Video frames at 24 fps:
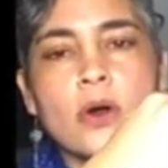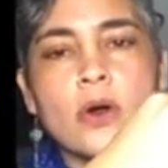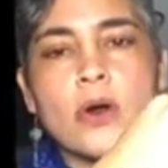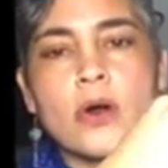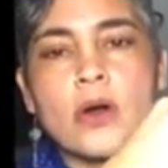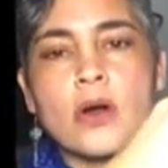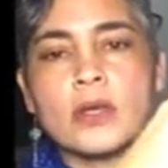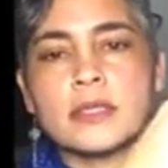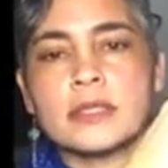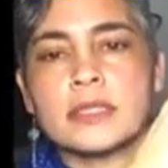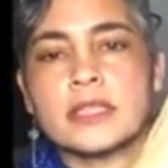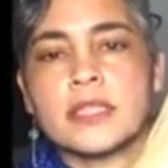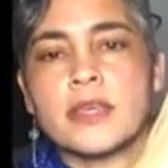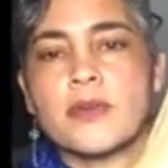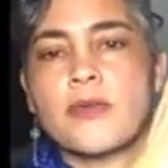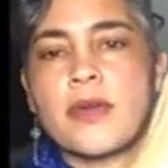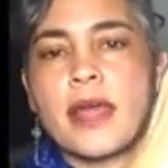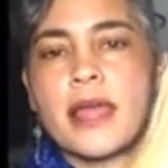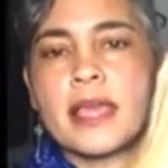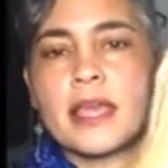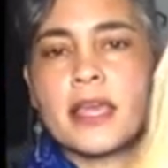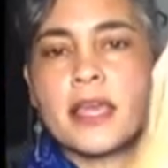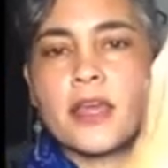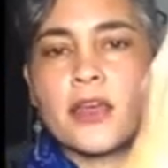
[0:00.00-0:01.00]
Oh, see
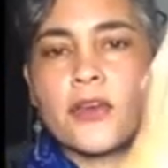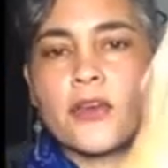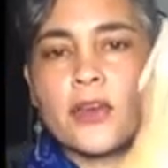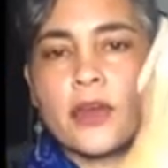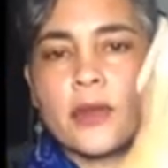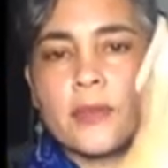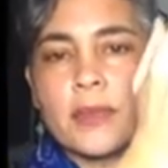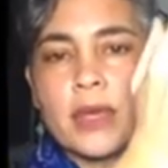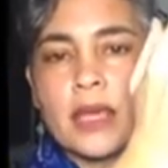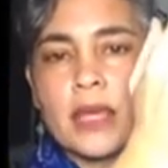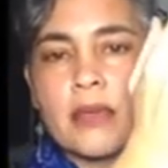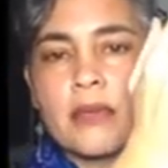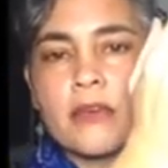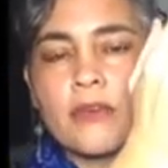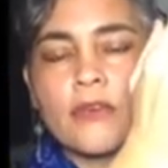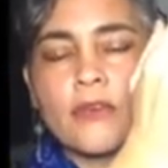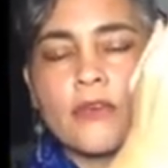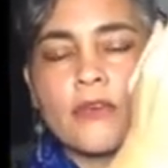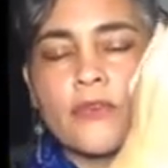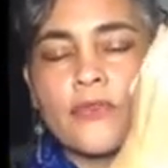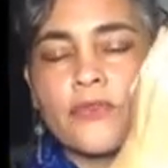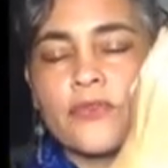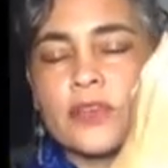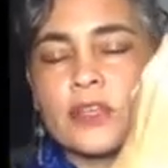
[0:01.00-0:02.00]
right here on me?
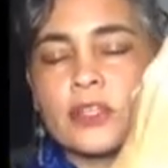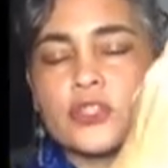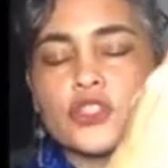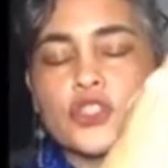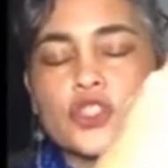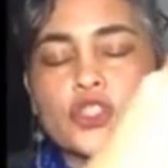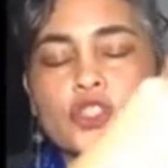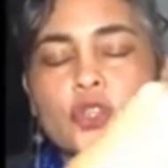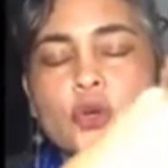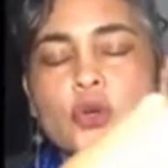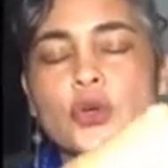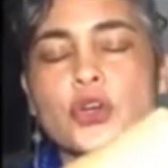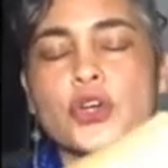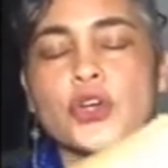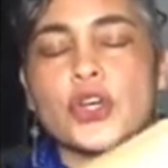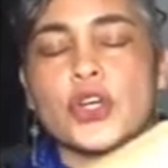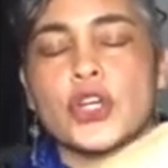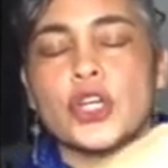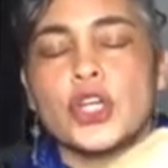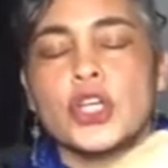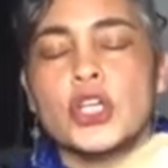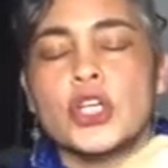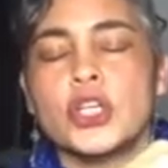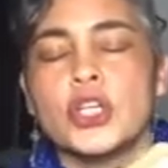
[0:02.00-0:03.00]
Feels so
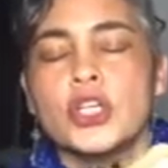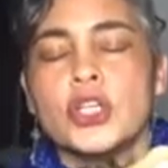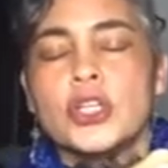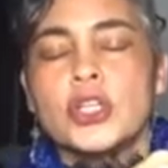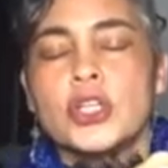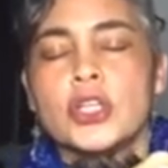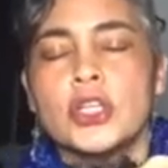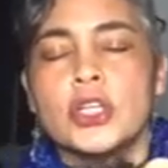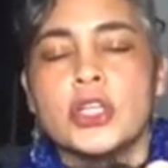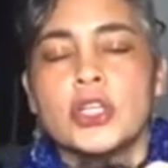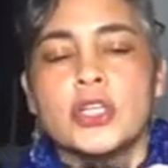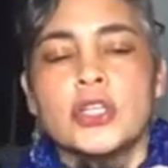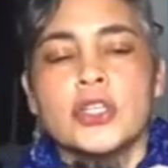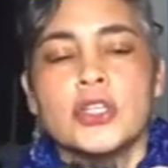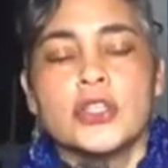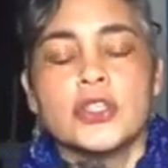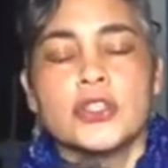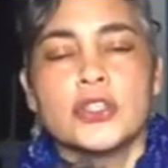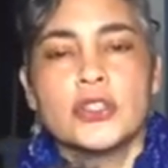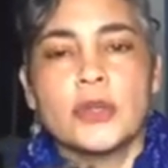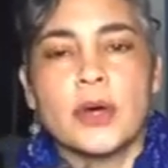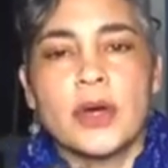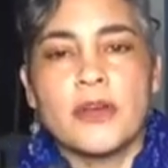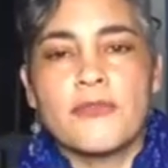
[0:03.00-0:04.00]
good.
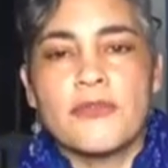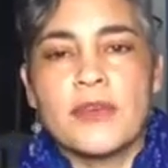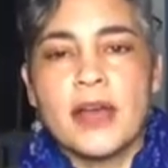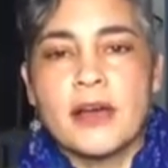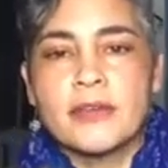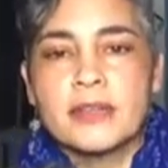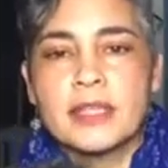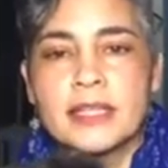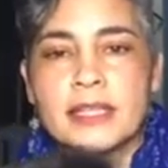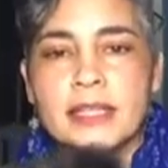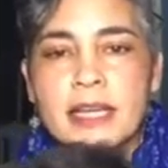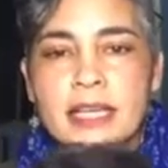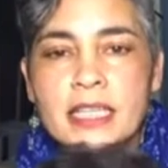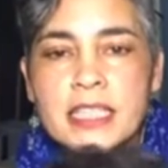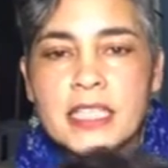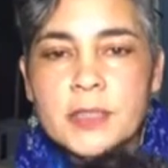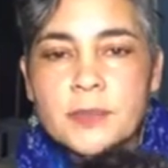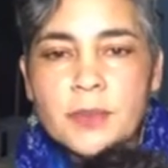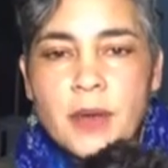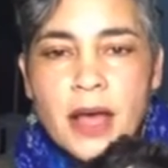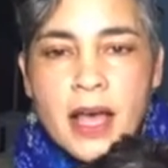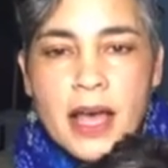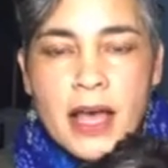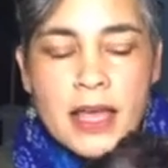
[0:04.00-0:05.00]
So I found a
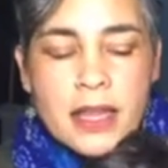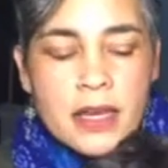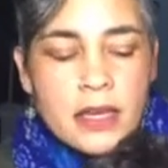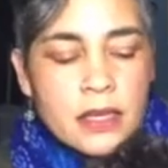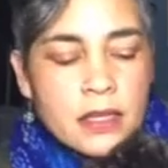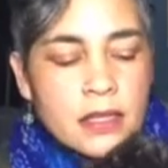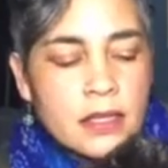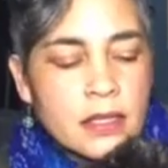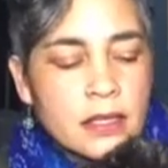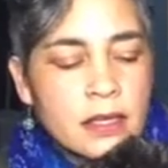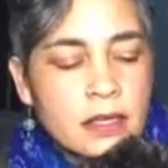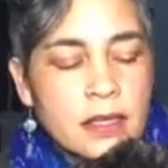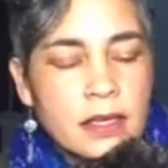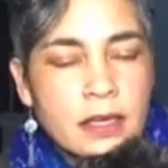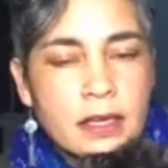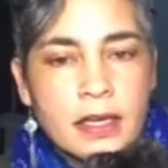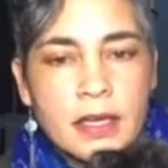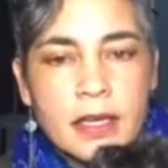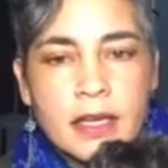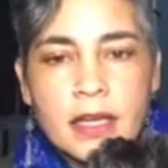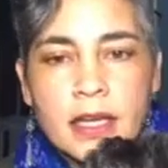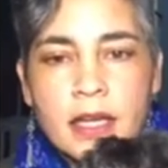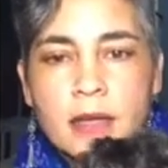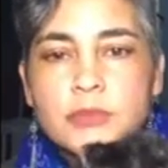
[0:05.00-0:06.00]
nice spot,
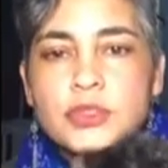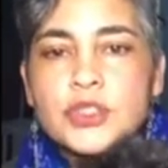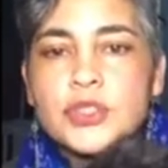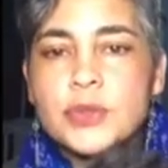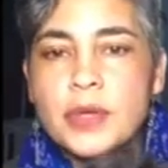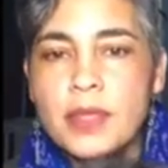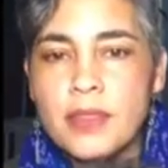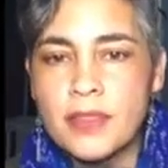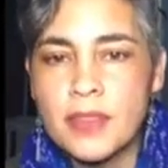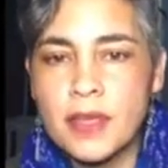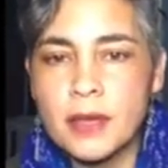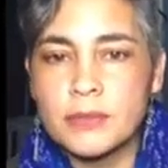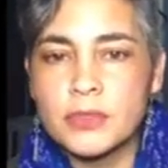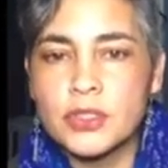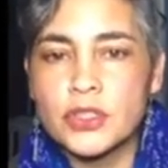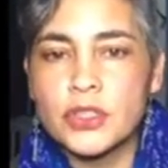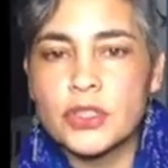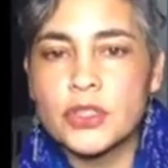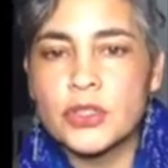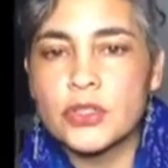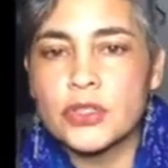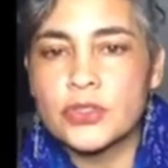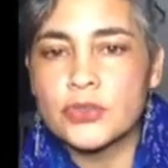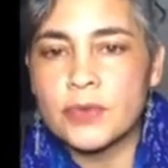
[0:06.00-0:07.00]
and I'm doing thumb
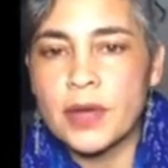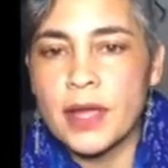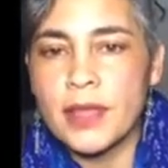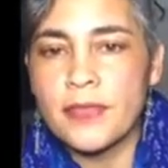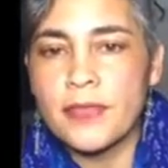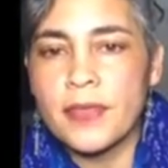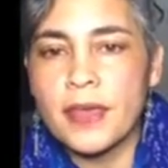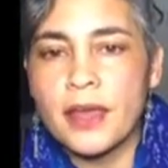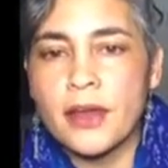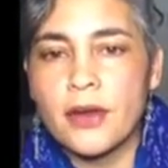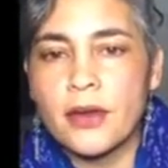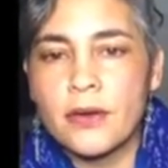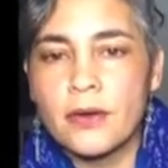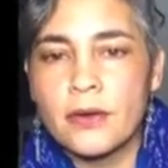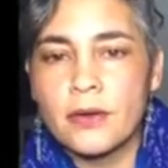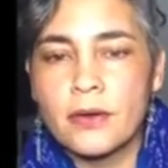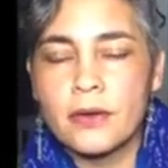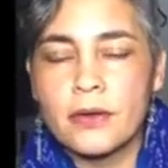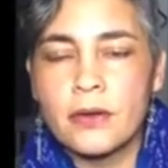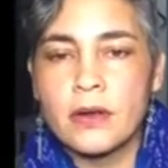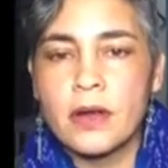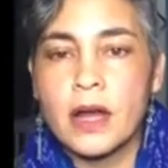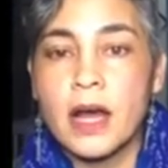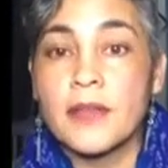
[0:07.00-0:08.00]
circles right there
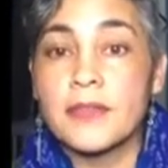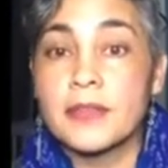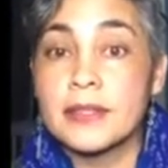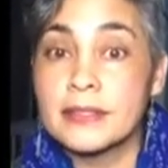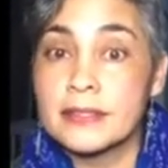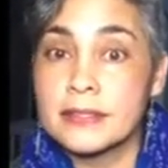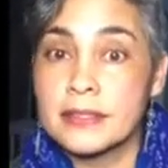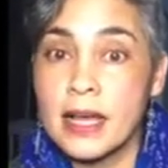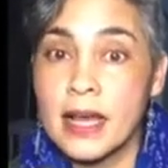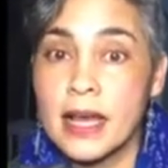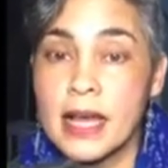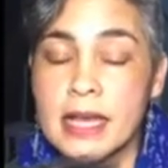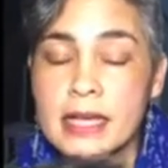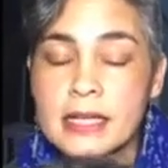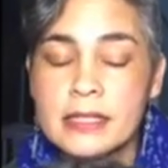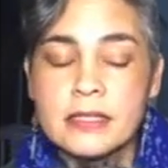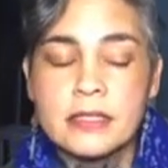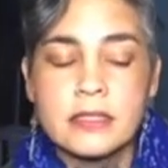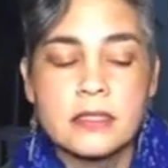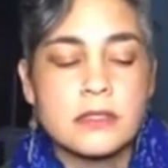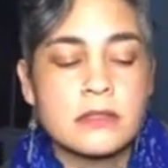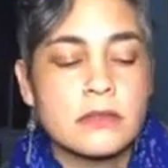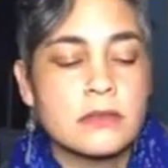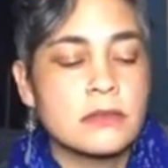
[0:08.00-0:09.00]
on the
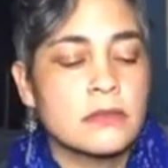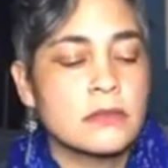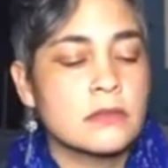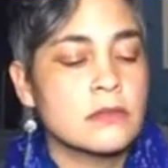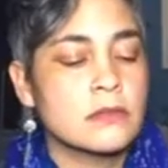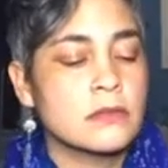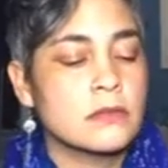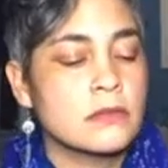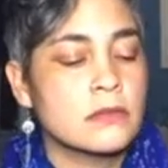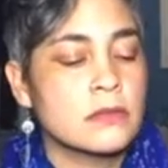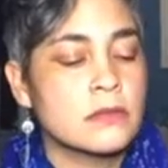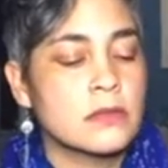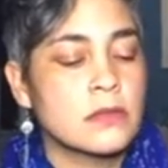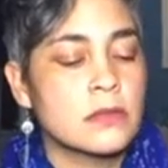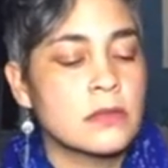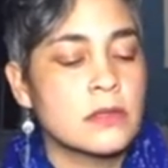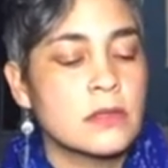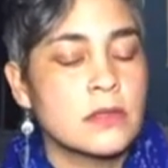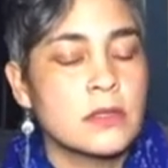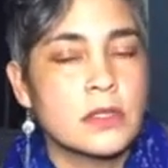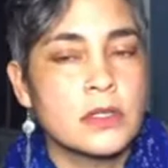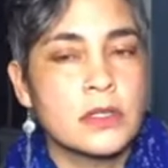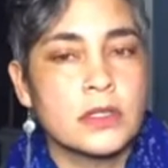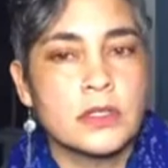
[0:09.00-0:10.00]
sides.
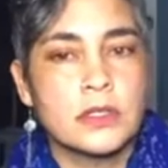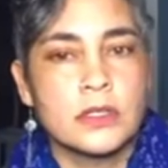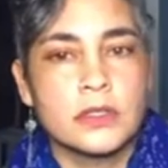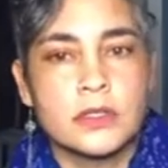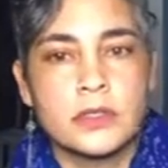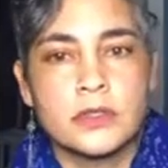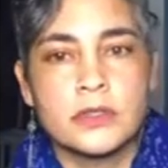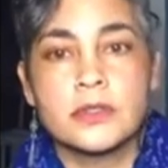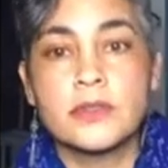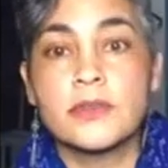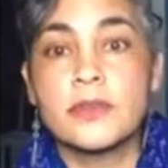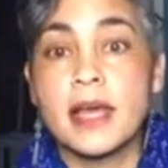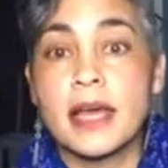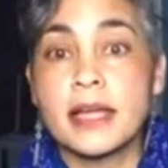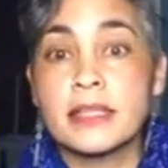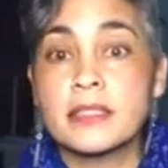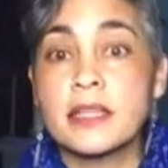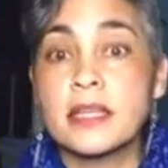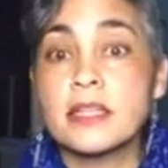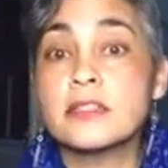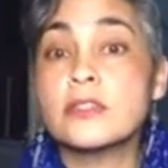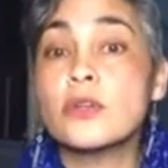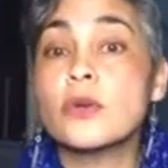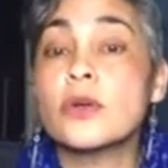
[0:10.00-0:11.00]
So
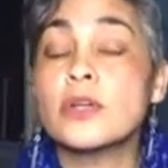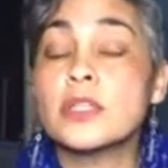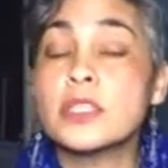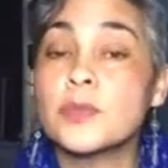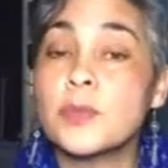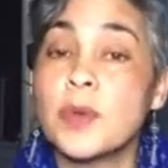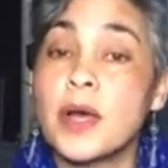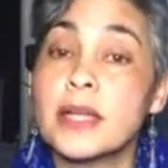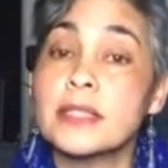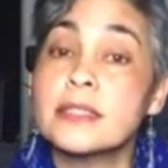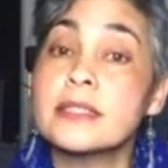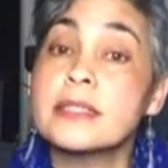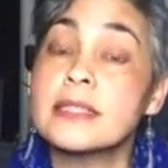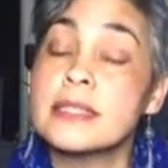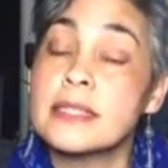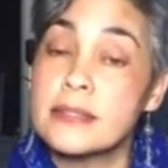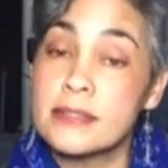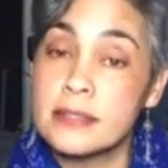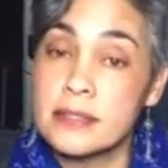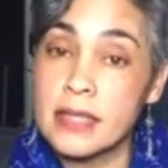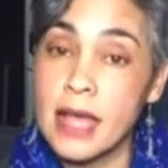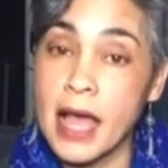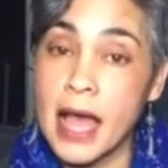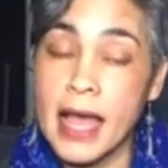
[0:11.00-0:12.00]
that does correspond to
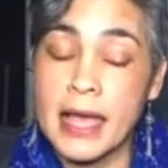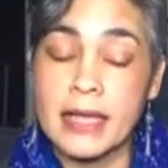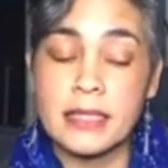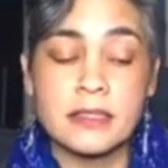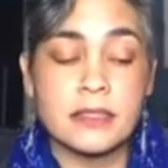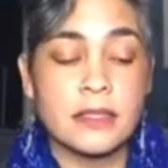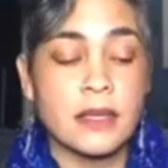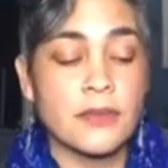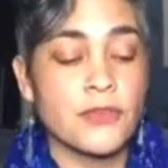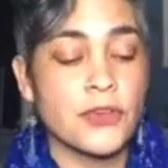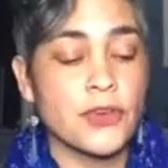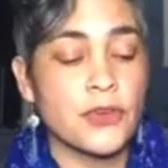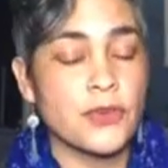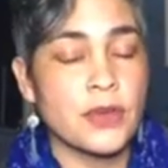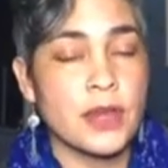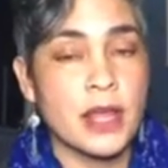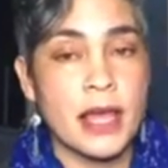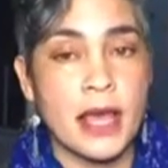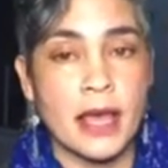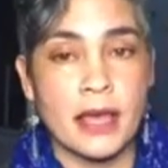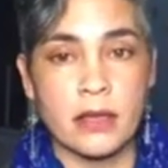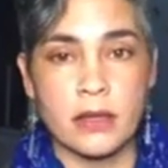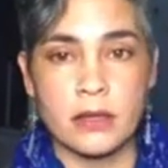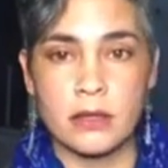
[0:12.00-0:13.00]
the sides of your
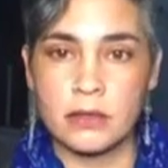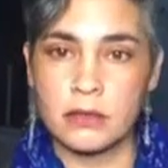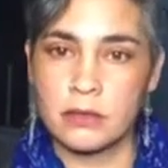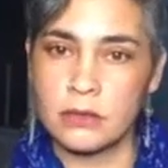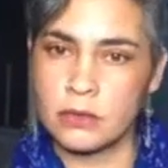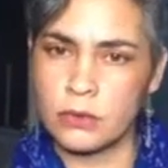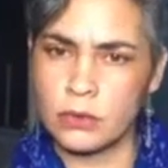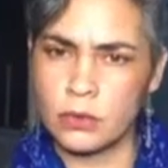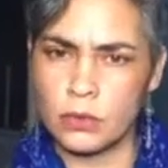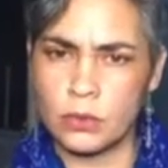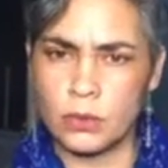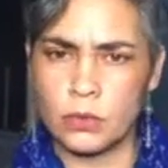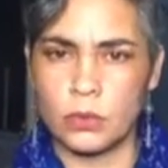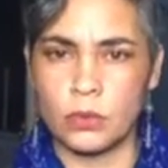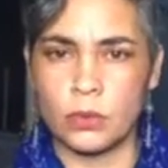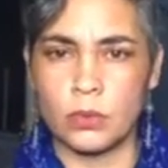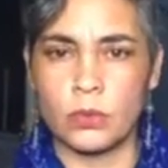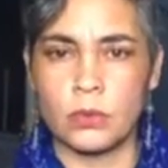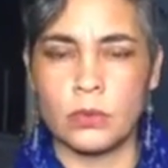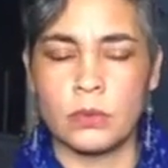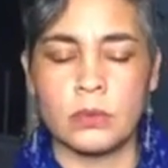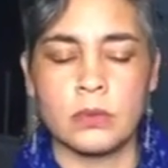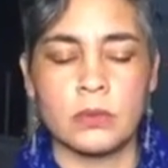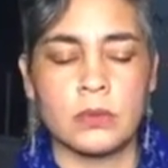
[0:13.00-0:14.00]
neck.
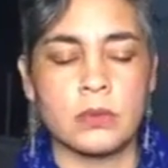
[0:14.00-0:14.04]
Ooh.